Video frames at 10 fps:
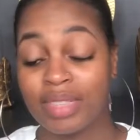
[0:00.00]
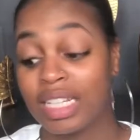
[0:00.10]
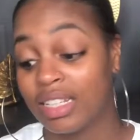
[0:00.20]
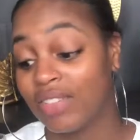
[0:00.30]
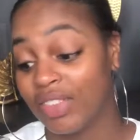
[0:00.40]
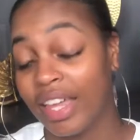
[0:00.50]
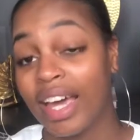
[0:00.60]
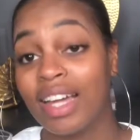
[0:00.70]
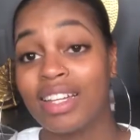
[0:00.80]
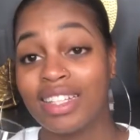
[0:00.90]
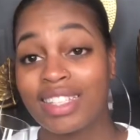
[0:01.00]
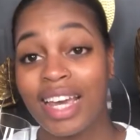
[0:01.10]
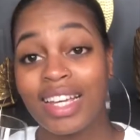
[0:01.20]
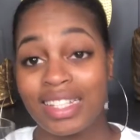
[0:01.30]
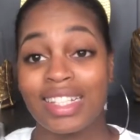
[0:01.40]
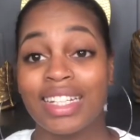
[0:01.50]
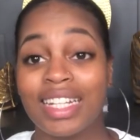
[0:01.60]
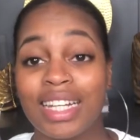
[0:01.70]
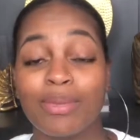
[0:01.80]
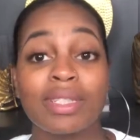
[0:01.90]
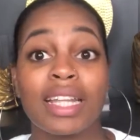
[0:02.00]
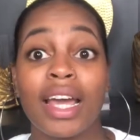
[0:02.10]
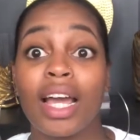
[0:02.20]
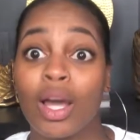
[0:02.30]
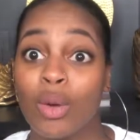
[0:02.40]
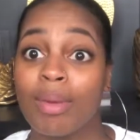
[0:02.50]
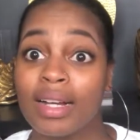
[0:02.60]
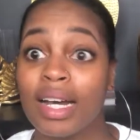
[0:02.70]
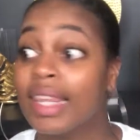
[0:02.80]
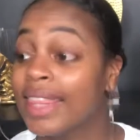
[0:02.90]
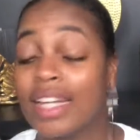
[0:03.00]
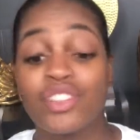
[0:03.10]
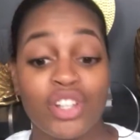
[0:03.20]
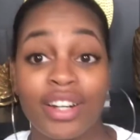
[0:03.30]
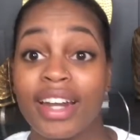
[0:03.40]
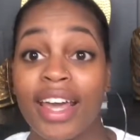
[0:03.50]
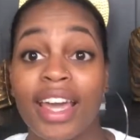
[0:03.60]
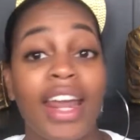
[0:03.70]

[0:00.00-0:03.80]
and even that, tasted and was like, oh my God, that's Chardonnay.